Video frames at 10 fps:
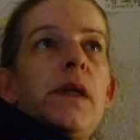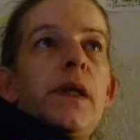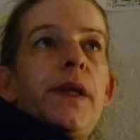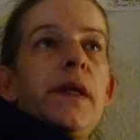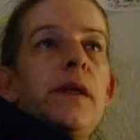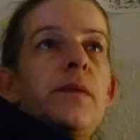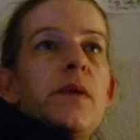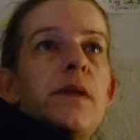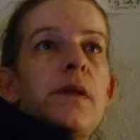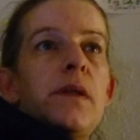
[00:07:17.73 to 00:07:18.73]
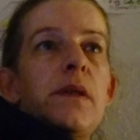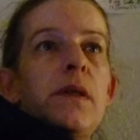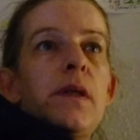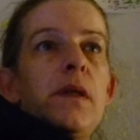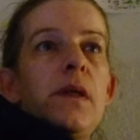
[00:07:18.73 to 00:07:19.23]
I think it was
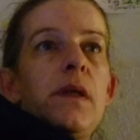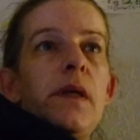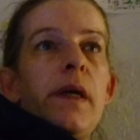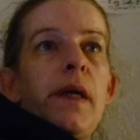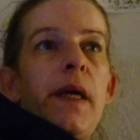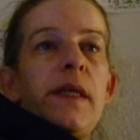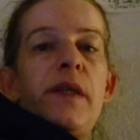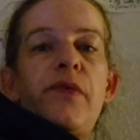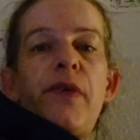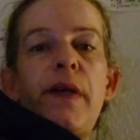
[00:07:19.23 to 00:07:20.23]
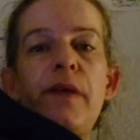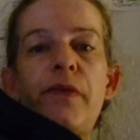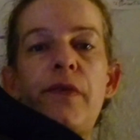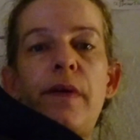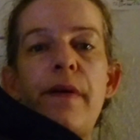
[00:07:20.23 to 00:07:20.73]

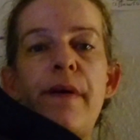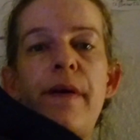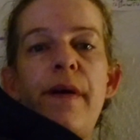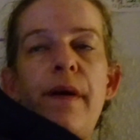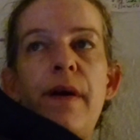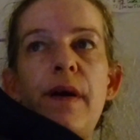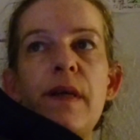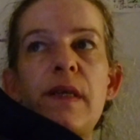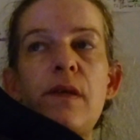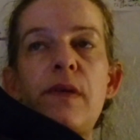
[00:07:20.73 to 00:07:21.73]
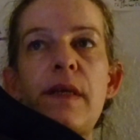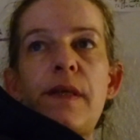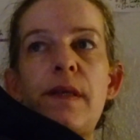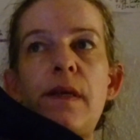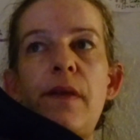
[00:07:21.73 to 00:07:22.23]
85. So
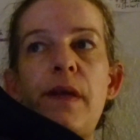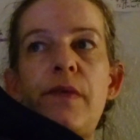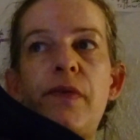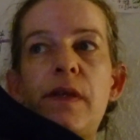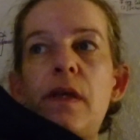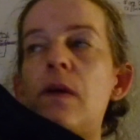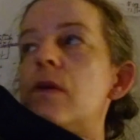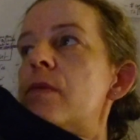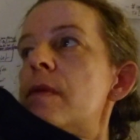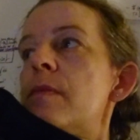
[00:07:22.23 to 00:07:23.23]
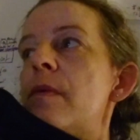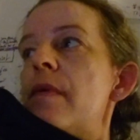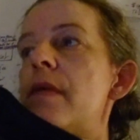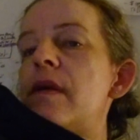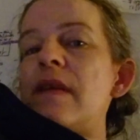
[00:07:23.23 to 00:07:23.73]
does that fit? How old was my
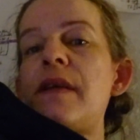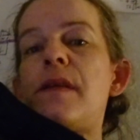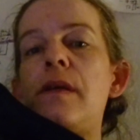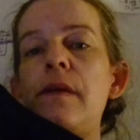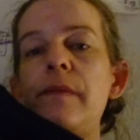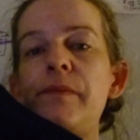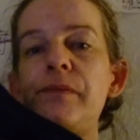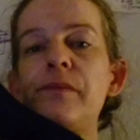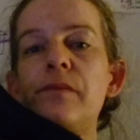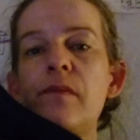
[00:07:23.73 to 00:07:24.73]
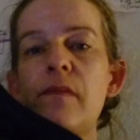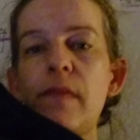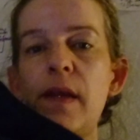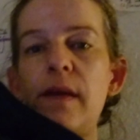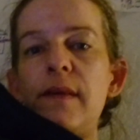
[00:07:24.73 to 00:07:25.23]
brother? 19.
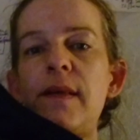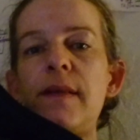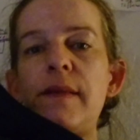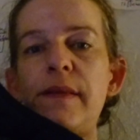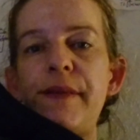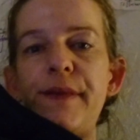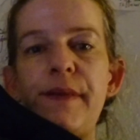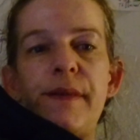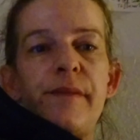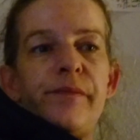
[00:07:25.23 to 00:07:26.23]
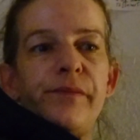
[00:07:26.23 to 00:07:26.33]
19 indeed.